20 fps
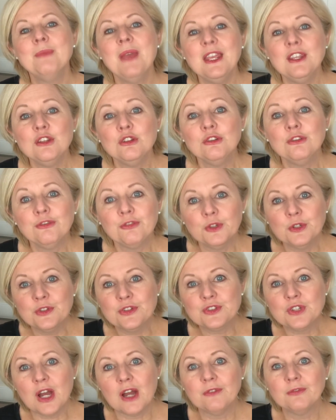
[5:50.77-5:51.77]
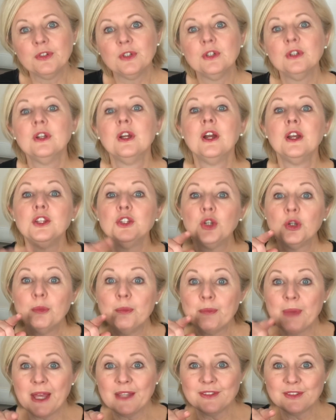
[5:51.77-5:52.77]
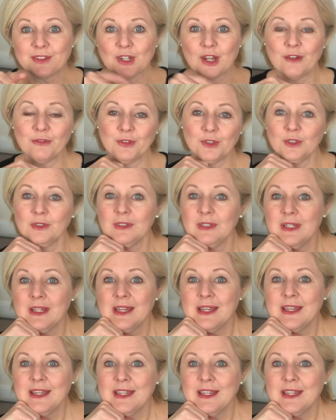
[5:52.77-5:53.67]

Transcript: Make your first offer your best offer.